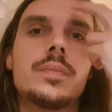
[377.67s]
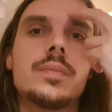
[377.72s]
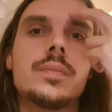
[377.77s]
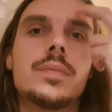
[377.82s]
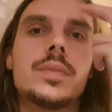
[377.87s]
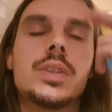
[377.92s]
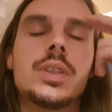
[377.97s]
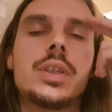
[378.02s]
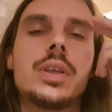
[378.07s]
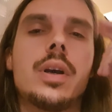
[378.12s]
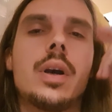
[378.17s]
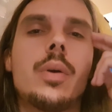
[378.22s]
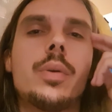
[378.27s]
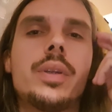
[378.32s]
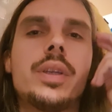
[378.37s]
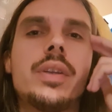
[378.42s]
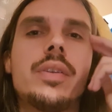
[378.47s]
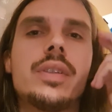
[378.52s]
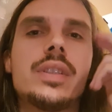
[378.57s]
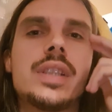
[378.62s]
So you're holding
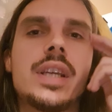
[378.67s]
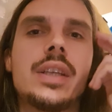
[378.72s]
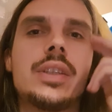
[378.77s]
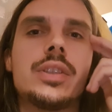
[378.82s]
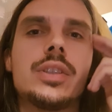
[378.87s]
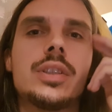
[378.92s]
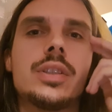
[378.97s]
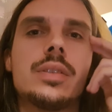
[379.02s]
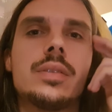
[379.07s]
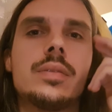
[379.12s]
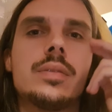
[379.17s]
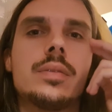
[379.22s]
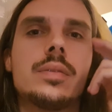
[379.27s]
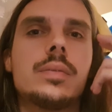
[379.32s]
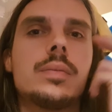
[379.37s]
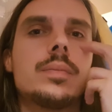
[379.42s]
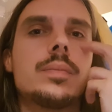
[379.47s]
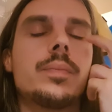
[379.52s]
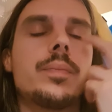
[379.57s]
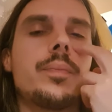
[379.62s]
your attention
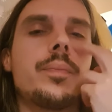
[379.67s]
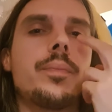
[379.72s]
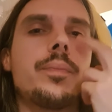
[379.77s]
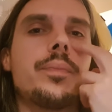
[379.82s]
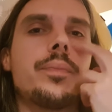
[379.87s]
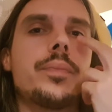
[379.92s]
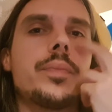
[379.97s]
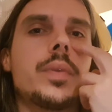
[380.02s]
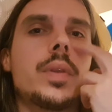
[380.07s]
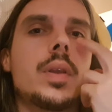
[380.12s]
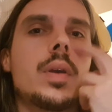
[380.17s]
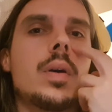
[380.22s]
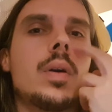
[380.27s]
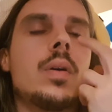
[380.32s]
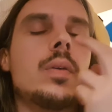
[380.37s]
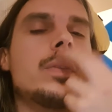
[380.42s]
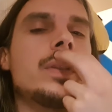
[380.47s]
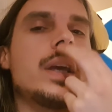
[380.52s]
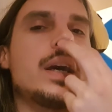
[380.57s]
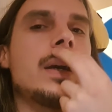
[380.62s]

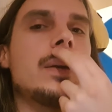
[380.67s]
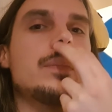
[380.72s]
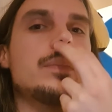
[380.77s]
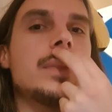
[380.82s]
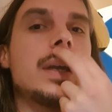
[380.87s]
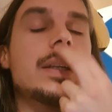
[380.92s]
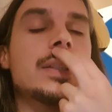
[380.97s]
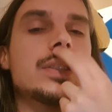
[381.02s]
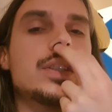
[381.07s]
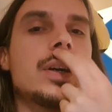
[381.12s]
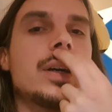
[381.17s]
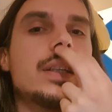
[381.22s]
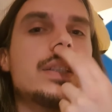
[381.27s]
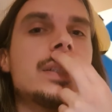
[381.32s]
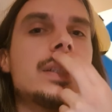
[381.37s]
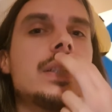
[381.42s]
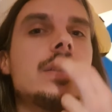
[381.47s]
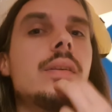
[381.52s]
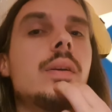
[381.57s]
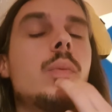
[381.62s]
on that
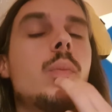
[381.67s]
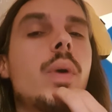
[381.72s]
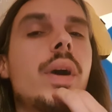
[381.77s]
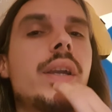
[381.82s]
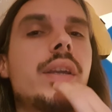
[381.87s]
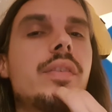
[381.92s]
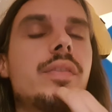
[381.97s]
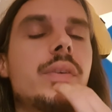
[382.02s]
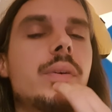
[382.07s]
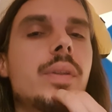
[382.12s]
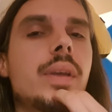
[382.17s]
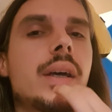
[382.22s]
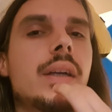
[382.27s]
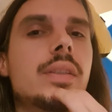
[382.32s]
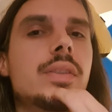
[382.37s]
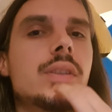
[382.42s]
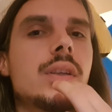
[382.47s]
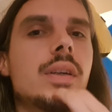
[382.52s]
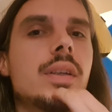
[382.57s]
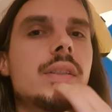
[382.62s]
anxiety and where you feel that
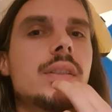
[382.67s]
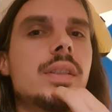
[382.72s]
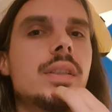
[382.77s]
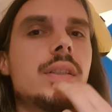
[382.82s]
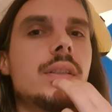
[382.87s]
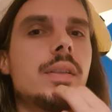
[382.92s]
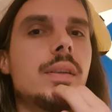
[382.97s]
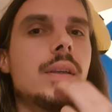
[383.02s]
anxiety,